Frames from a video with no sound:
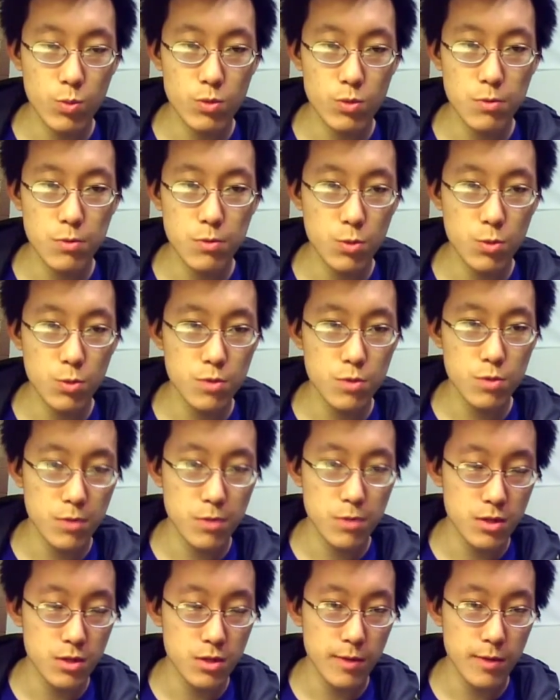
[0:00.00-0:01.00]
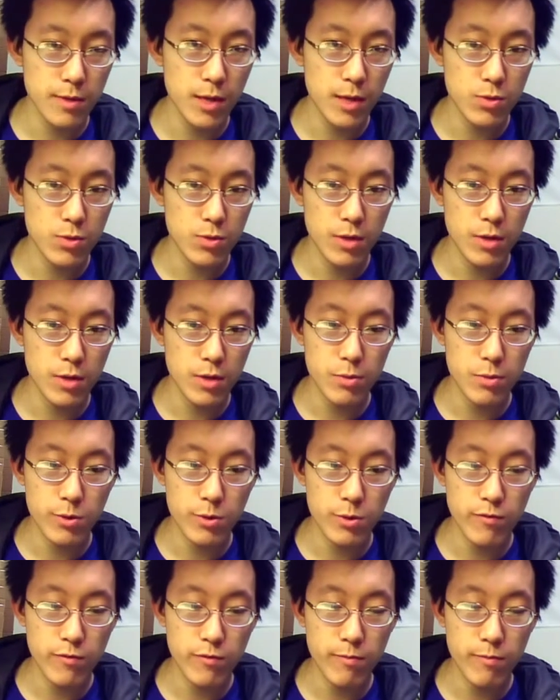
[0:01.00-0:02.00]
which places on my head would
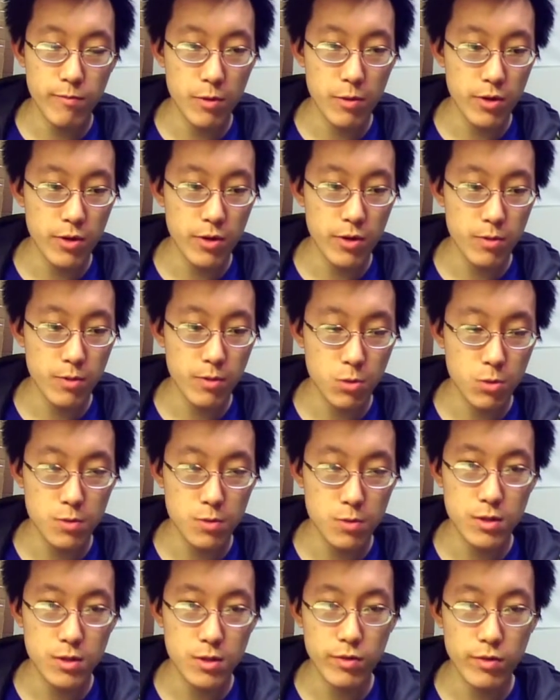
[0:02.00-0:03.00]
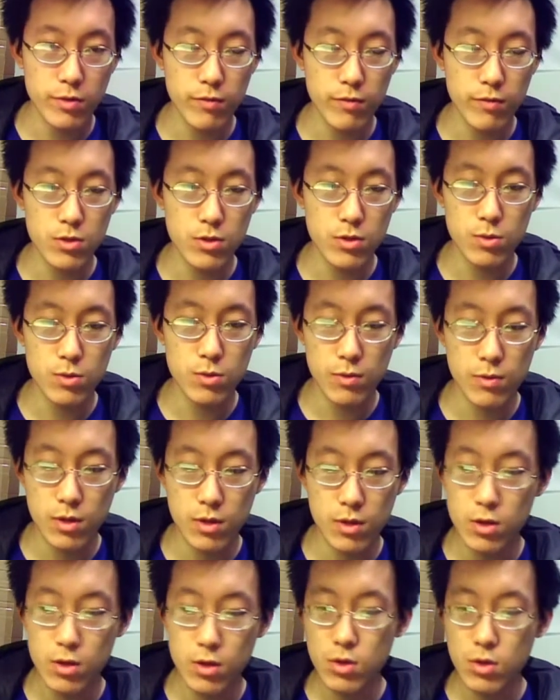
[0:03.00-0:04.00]
improve memory, more specifically visual
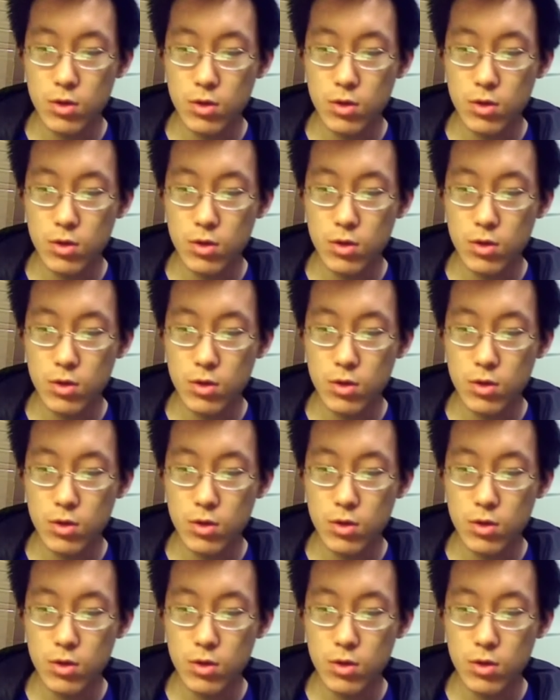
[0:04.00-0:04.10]
memory.